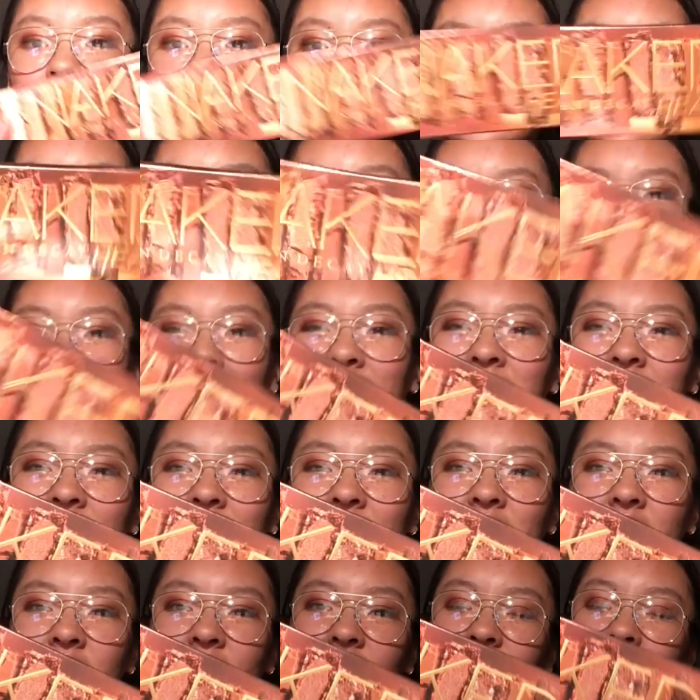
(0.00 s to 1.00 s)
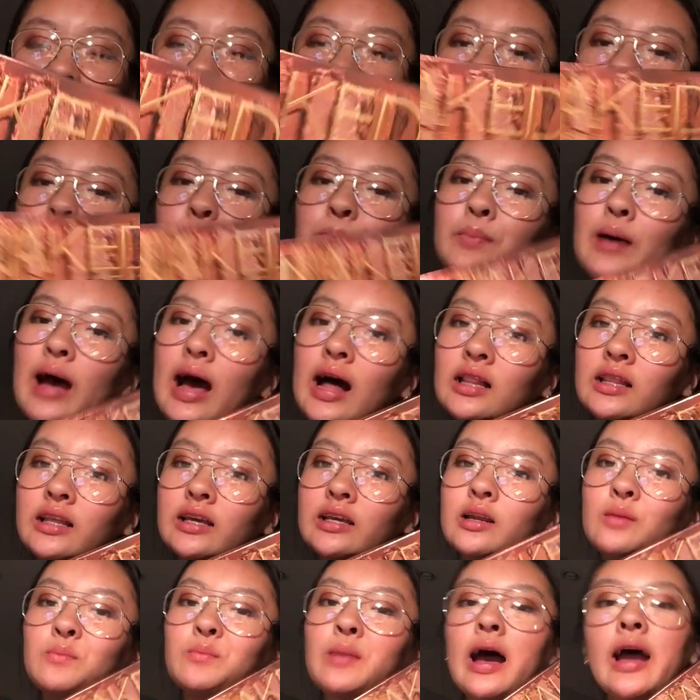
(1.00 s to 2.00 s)
the Naked Heat
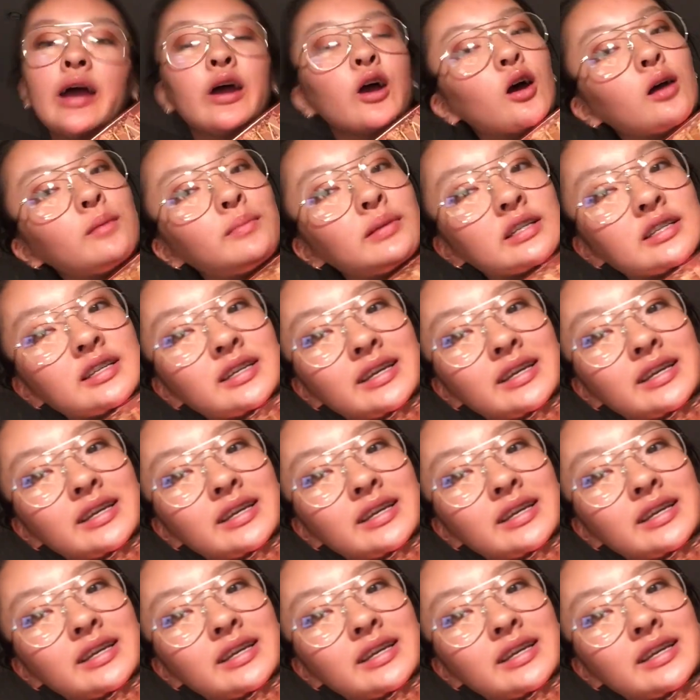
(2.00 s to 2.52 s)
palette by Urban